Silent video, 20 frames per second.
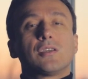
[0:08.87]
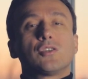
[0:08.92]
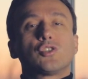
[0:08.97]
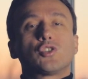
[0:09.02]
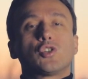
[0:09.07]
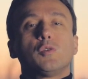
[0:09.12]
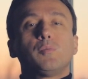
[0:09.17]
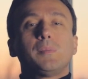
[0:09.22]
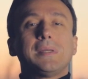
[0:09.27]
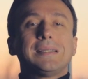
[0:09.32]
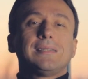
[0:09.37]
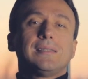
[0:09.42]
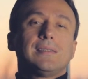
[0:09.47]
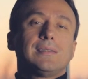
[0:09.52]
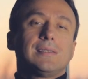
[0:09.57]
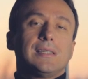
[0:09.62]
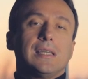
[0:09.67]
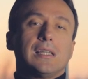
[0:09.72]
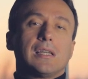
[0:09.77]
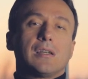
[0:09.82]
should B C
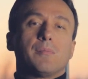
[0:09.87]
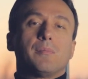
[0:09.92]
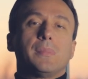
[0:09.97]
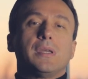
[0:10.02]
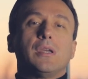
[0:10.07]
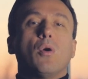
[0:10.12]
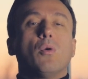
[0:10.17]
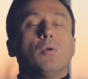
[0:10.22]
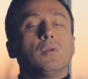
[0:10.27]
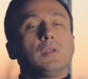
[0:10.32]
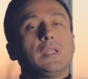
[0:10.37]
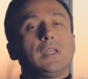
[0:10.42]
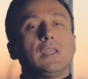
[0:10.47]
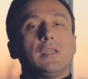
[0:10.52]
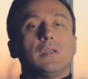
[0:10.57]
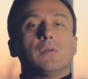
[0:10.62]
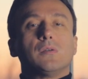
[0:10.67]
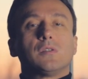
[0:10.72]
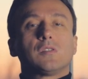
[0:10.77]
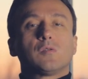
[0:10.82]
sealer be only
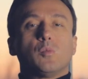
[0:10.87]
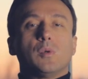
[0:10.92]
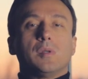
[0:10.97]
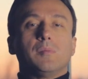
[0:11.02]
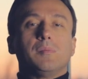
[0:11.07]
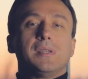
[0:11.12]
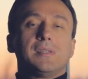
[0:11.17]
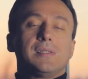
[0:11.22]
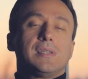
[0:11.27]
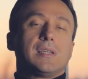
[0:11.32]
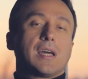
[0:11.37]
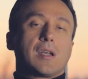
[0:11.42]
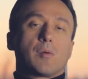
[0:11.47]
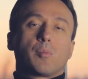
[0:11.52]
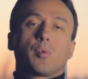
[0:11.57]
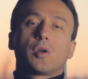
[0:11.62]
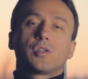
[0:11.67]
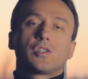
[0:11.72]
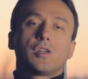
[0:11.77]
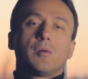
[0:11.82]
used with B C
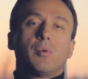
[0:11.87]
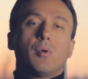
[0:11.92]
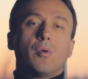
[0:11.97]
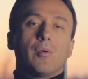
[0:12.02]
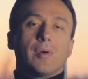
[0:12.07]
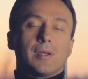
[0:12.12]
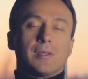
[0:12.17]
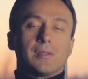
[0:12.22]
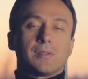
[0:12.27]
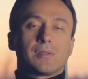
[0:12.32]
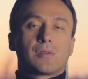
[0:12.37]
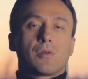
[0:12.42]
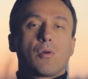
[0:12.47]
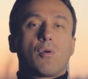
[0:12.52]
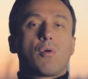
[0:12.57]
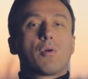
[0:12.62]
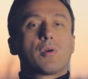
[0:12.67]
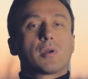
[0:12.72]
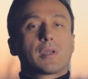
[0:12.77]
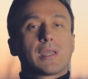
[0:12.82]
gutta-percha points,
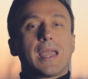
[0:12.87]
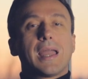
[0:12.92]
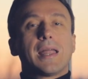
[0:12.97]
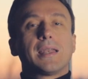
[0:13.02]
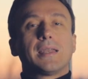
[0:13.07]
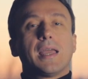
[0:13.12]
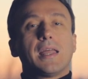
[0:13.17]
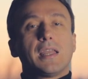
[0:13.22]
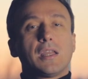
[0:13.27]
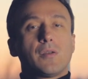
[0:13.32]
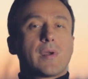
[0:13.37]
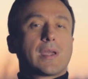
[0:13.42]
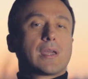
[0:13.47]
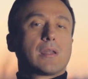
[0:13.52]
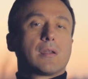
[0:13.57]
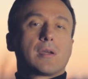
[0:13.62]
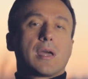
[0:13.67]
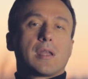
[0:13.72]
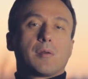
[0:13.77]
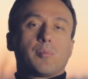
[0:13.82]
or can any
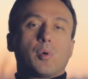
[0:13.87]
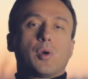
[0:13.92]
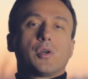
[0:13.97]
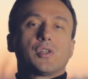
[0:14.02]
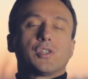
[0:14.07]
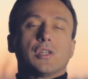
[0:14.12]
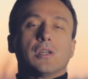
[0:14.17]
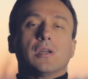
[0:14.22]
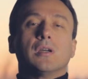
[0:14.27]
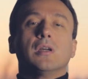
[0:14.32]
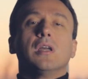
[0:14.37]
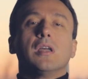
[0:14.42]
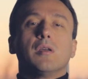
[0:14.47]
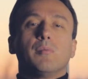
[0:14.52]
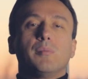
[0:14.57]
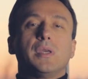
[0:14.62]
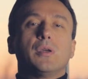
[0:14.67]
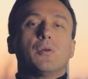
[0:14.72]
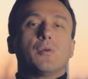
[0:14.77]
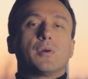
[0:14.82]
regular gutta-percha
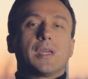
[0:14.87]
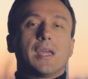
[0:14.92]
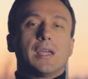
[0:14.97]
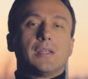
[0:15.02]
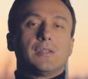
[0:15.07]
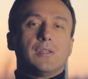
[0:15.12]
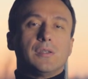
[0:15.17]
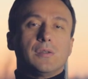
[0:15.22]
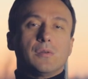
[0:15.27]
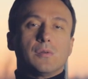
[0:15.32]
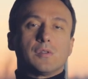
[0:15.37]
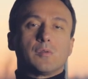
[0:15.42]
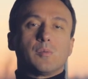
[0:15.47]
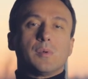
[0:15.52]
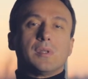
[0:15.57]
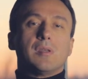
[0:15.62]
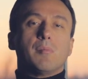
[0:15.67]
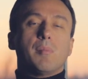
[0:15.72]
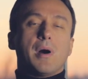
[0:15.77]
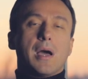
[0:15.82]
be okay to use
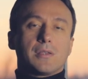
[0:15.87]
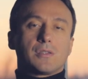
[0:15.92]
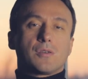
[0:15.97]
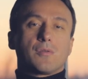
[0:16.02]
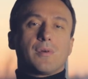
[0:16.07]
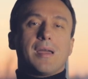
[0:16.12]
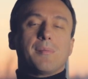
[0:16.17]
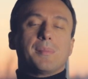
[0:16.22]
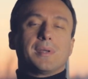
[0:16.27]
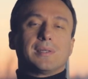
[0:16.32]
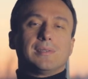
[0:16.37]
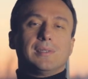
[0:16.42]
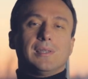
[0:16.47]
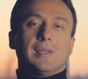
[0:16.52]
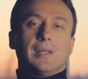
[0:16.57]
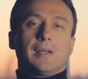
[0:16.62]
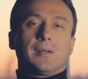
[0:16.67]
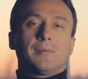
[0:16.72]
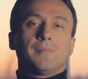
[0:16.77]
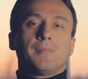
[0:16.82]
with the bioceramic
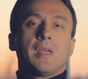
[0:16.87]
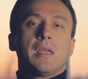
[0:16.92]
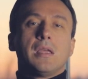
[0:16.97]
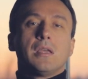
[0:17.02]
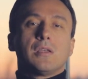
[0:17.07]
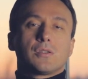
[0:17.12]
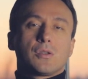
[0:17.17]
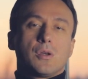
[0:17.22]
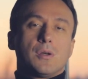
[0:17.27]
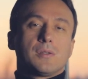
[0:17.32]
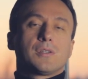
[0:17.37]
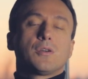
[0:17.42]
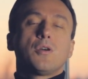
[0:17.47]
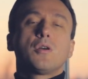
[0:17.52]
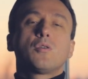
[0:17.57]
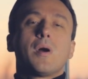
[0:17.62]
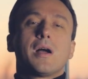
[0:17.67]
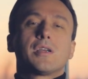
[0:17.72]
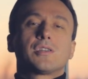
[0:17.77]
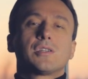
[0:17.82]
sealer? So it's a
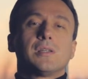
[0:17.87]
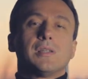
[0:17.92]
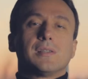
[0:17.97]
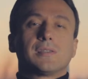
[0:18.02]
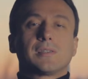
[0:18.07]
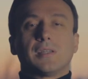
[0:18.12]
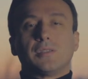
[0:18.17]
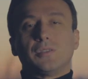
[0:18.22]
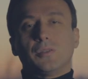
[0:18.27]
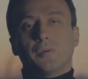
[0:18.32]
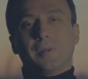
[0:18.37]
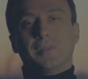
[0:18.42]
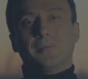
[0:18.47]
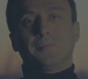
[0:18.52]
good question, let's get to it.